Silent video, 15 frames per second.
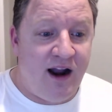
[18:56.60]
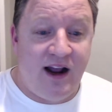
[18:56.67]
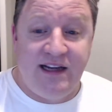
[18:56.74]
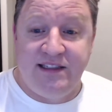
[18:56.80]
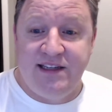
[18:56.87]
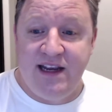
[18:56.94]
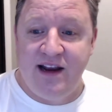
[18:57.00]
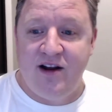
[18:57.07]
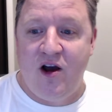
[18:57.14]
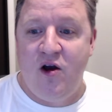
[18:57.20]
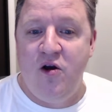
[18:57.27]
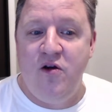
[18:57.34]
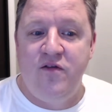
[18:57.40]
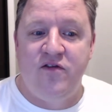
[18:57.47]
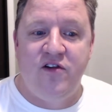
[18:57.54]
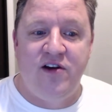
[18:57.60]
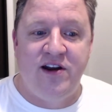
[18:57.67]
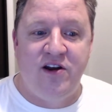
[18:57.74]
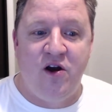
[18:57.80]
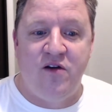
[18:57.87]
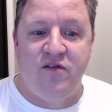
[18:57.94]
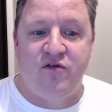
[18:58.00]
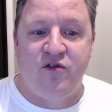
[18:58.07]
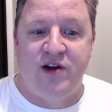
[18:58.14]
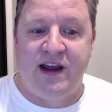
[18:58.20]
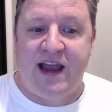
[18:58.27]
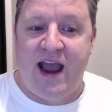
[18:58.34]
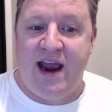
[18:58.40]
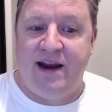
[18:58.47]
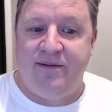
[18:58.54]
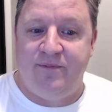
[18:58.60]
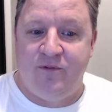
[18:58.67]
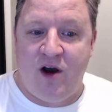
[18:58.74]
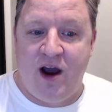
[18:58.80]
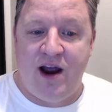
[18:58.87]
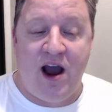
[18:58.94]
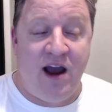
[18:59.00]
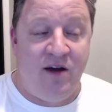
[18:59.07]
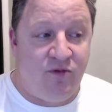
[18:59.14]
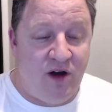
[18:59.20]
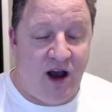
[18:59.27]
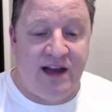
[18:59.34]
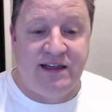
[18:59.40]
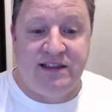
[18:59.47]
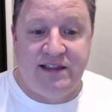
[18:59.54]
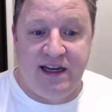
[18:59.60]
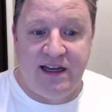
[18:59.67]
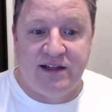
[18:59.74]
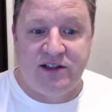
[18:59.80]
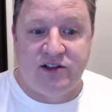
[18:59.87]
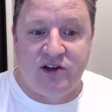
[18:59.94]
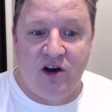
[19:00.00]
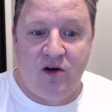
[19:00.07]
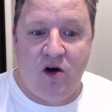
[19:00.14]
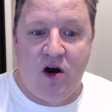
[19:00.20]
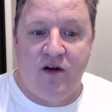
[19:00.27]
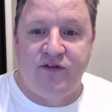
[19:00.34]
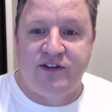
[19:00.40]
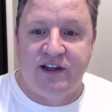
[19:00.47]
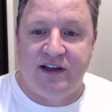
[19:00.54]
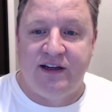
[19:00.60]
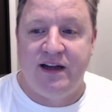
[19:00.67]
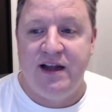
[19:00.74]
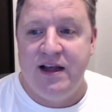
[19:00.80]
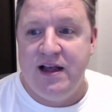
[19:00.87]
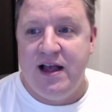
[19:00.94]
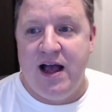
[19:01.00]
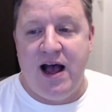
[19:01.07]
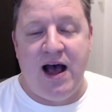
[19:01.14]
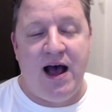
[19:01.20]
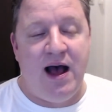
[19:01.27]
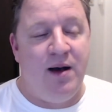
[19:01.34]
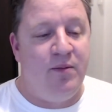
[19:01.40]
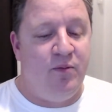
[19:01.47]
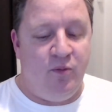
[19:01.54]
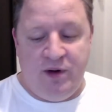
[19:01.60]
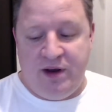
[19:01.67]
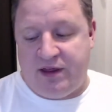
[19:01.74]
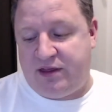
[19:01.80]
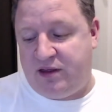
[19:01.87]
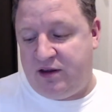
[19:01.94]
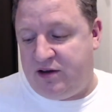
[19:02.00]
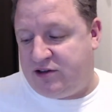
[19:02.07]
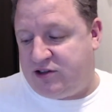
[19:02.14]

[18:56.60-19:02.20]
And I see it over and over again, right? I see it so often with